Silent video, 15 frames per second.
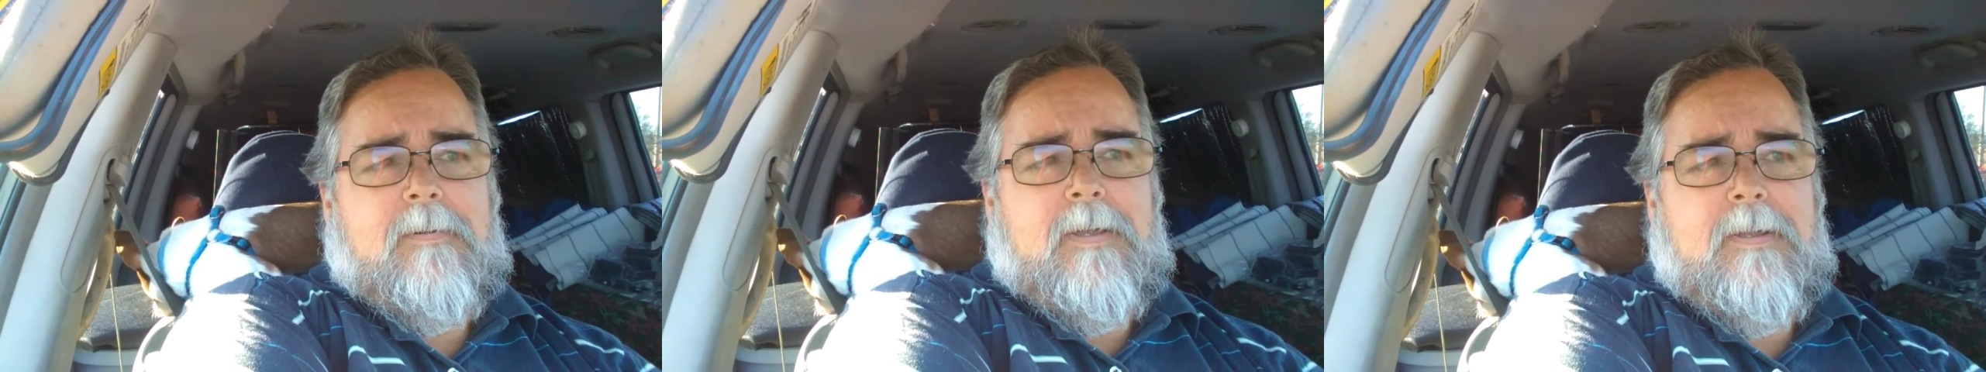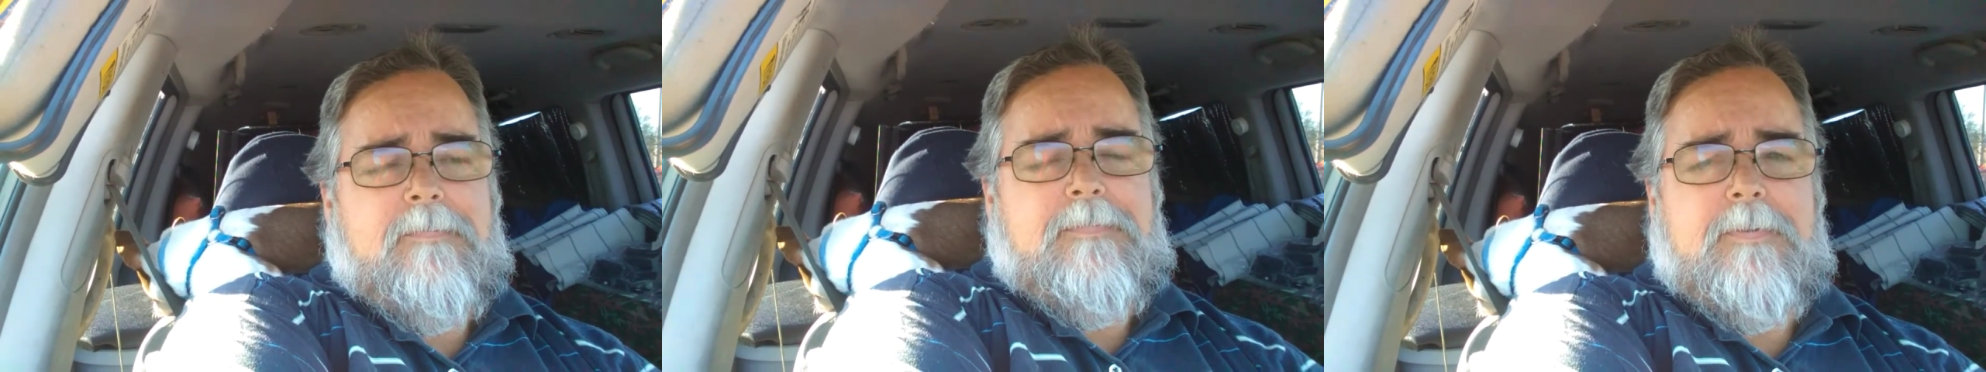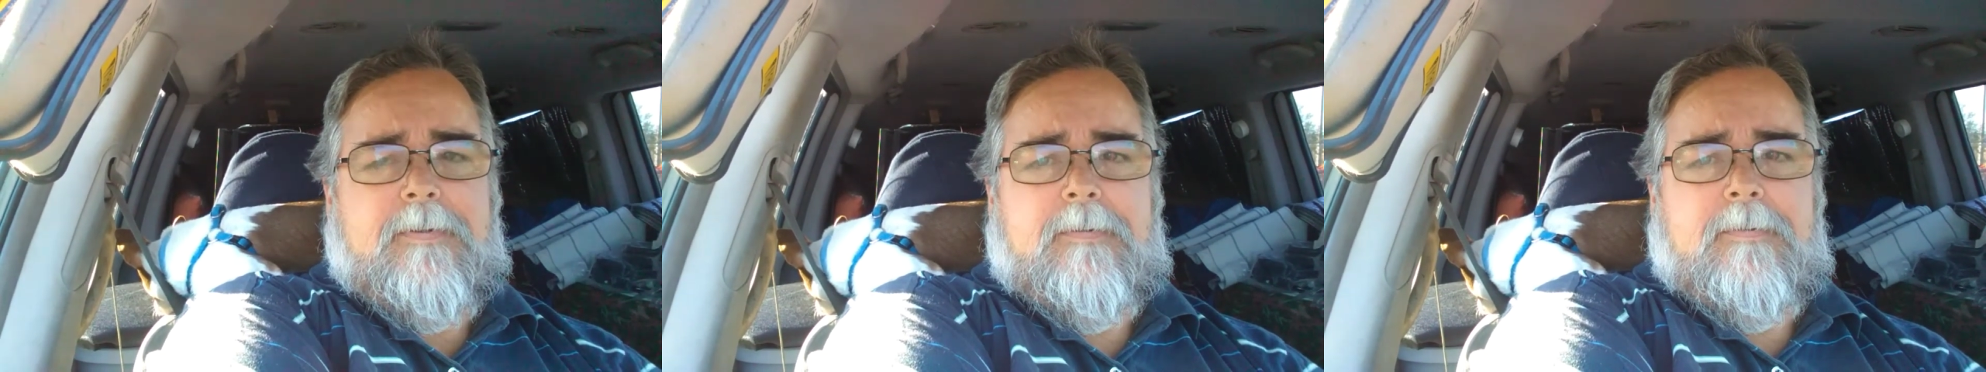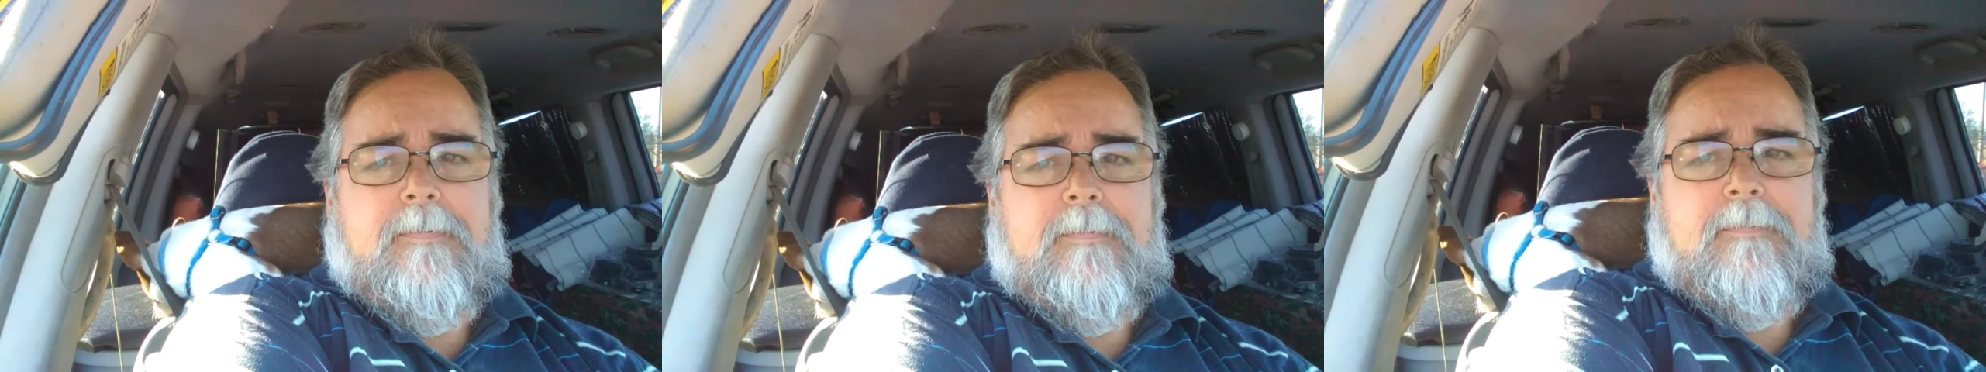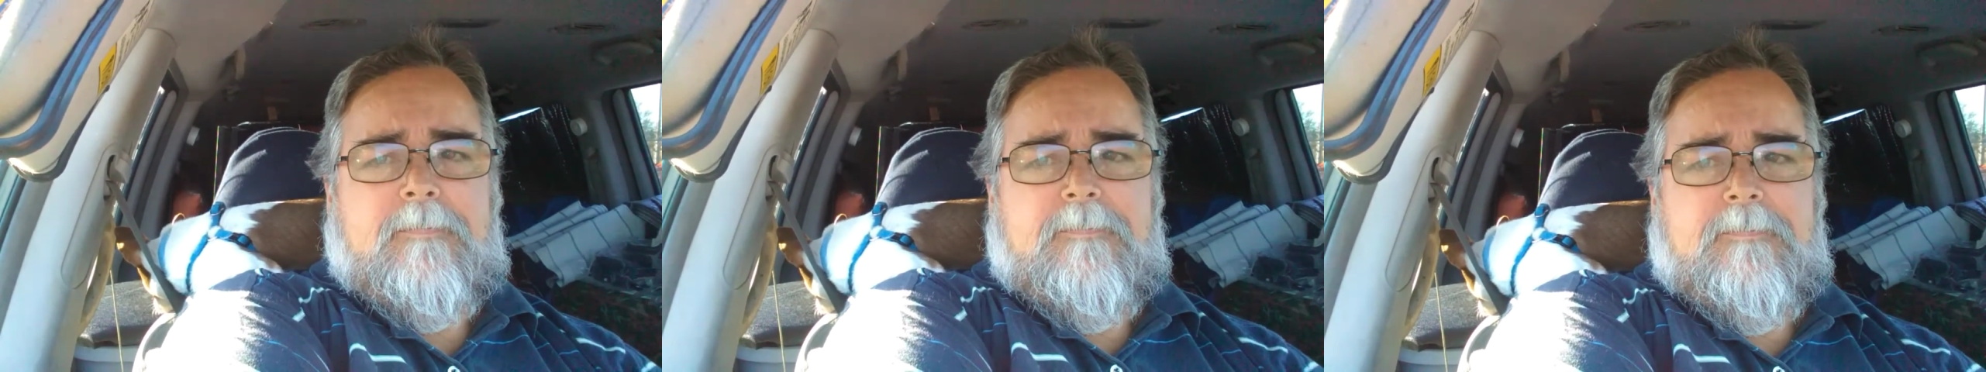If you
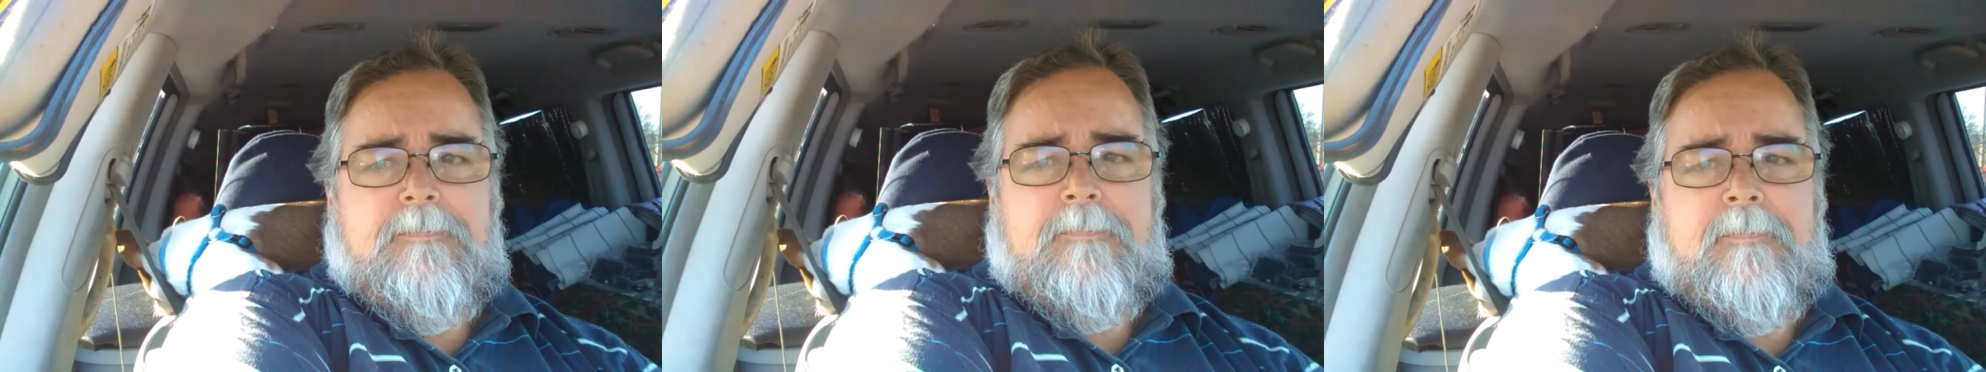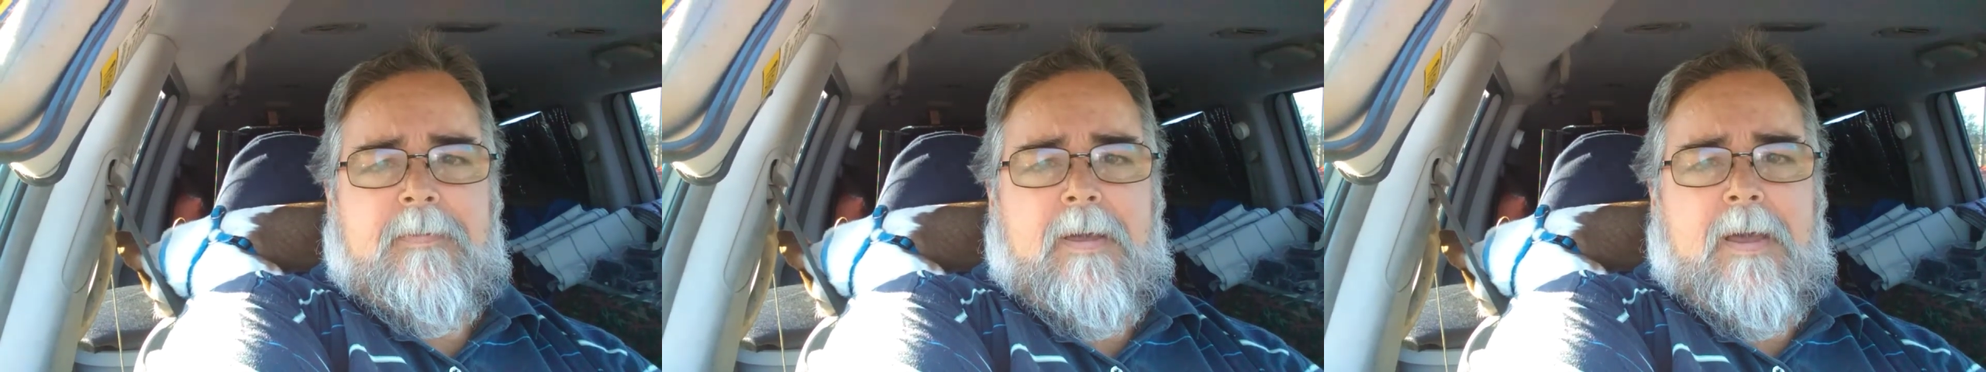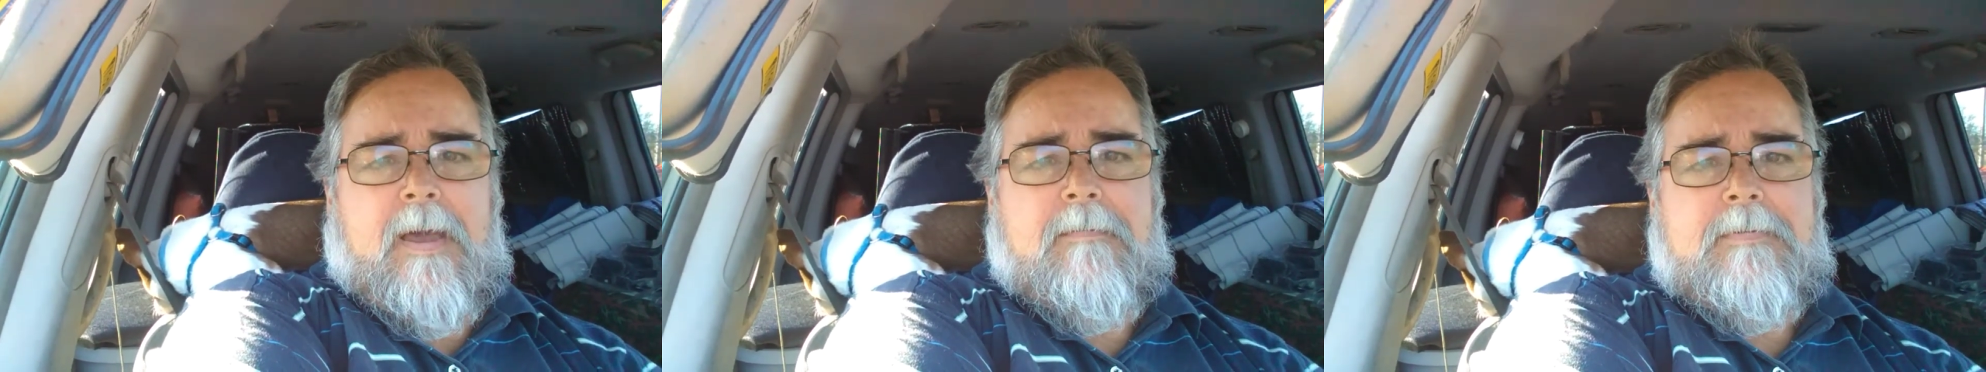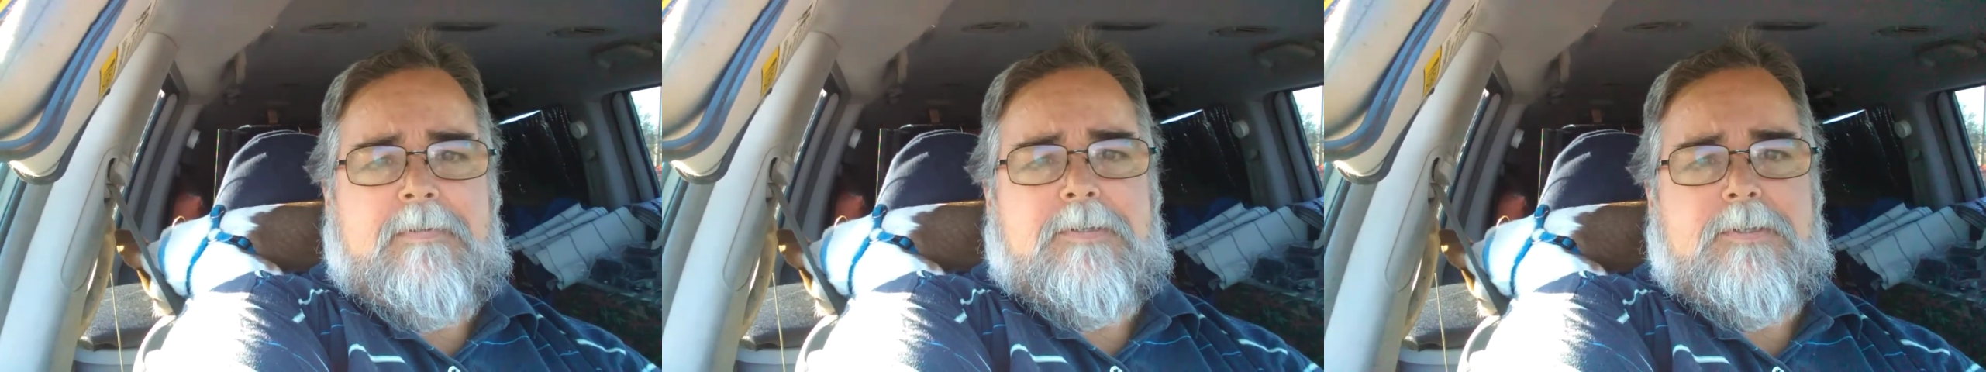haven't